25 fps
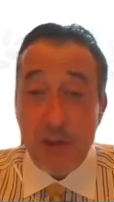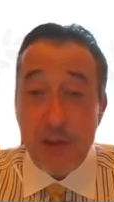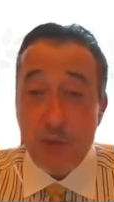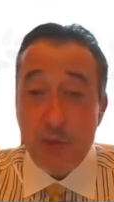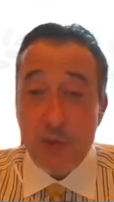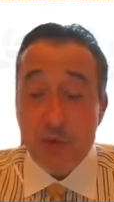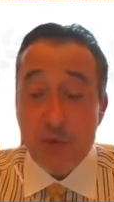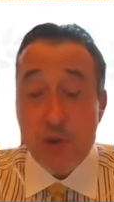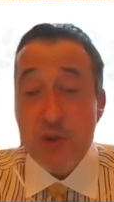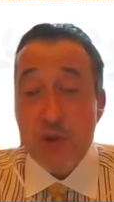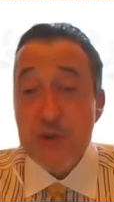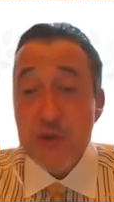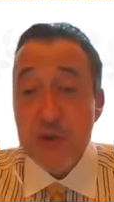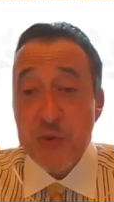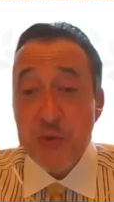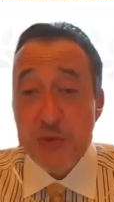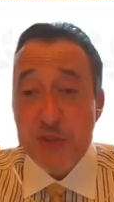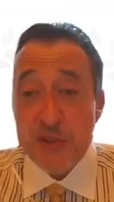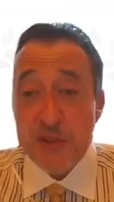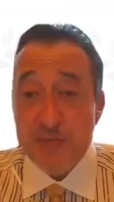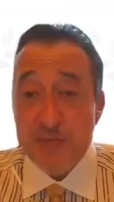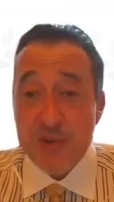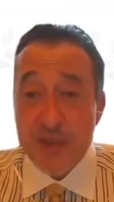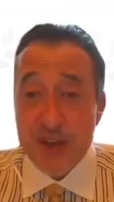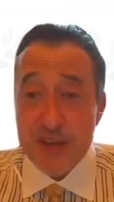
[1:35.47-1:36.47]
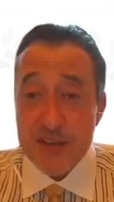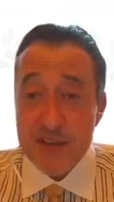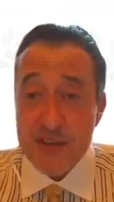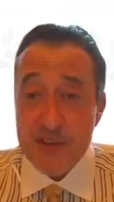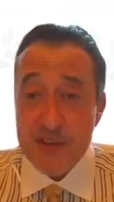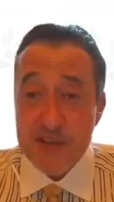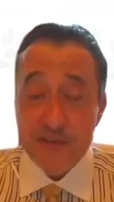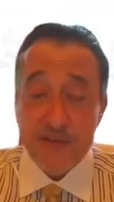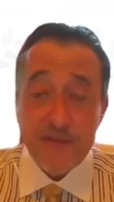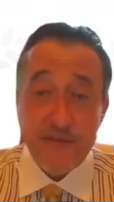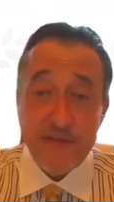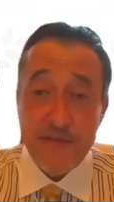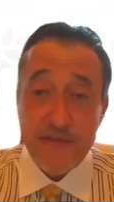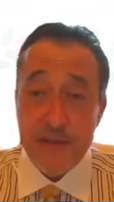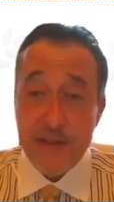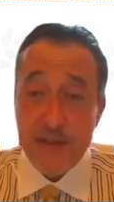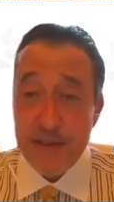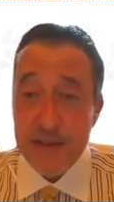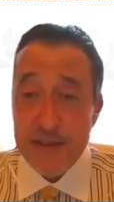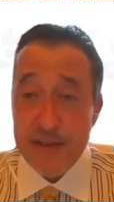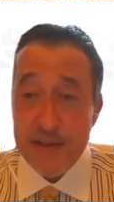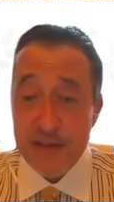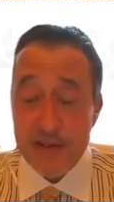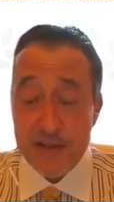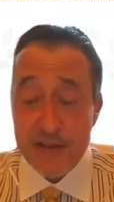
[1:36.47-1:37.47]
We're also in the process of
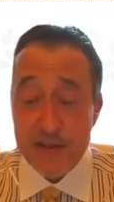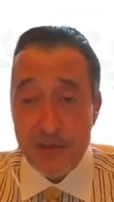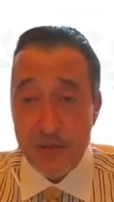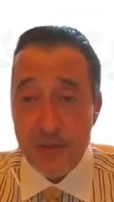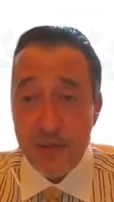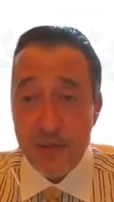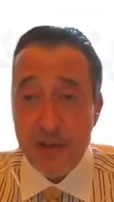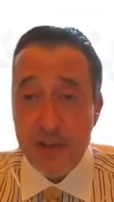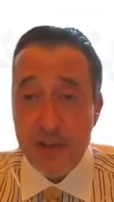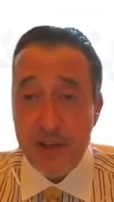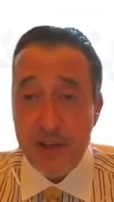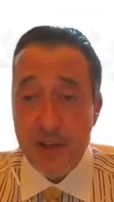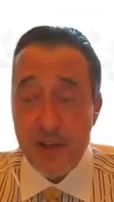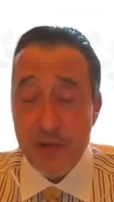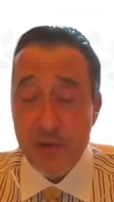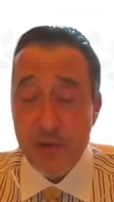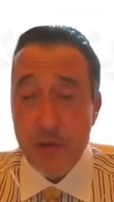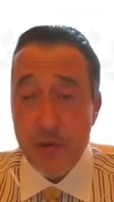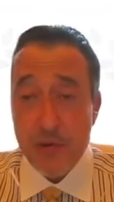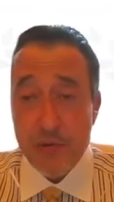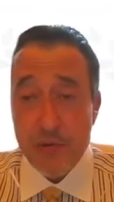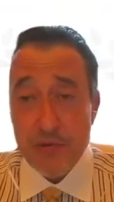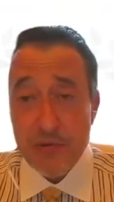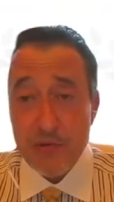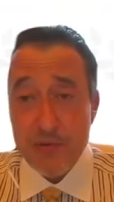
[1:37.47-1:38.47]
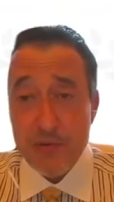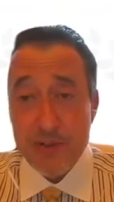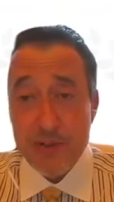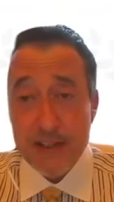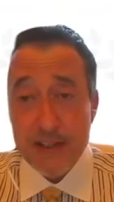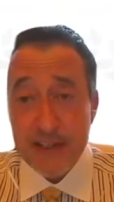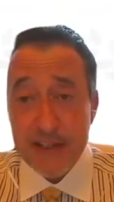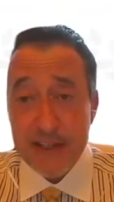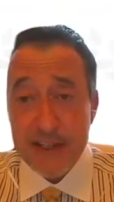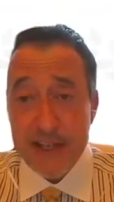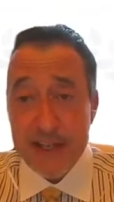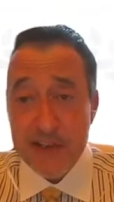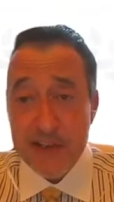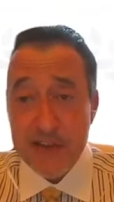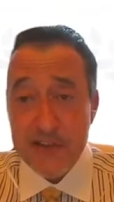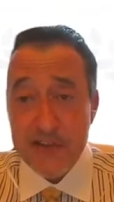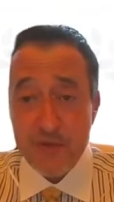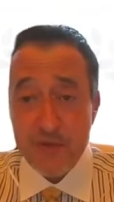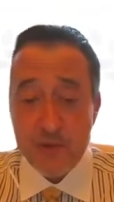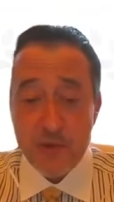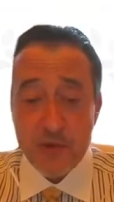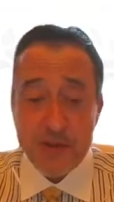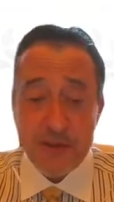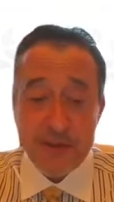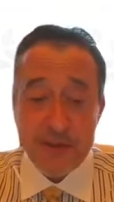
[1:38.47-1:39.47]
doing the inaugural class
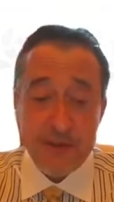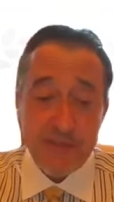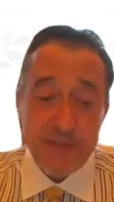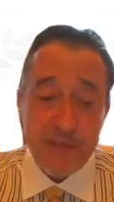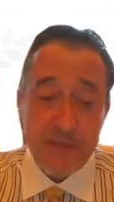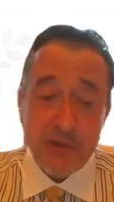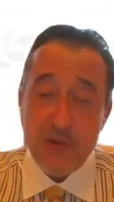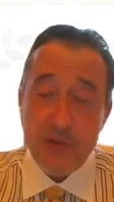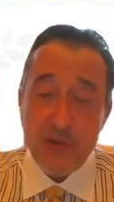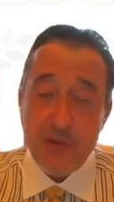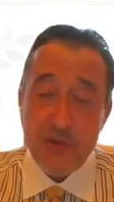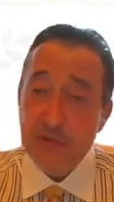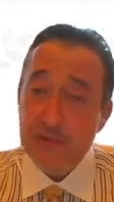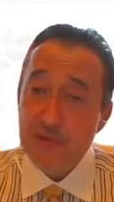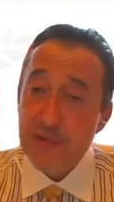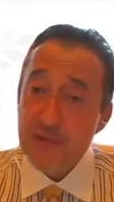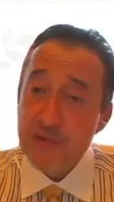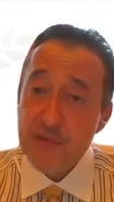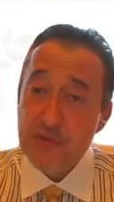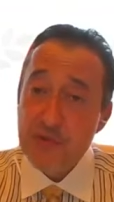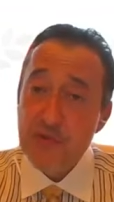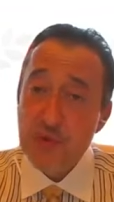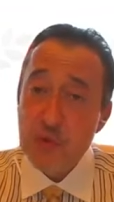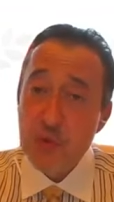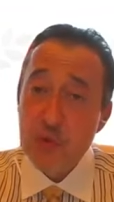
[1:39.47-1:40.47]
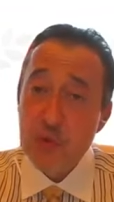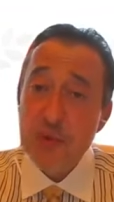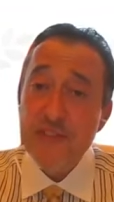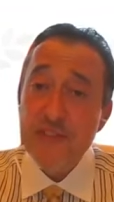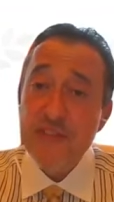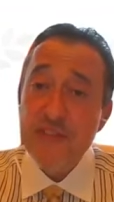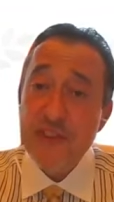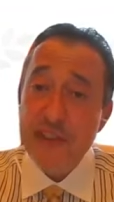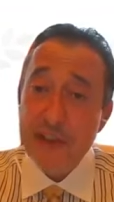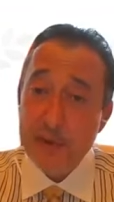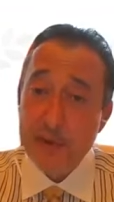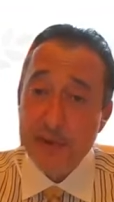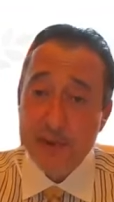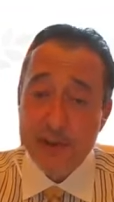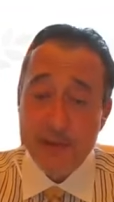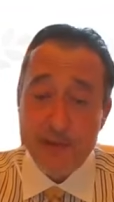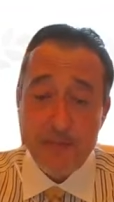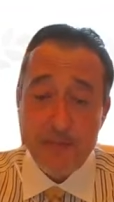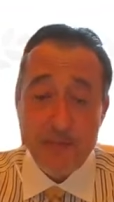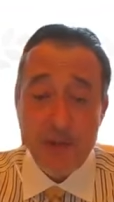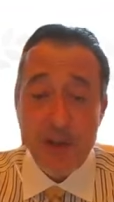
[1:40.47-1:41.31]
for the Universal School of Health,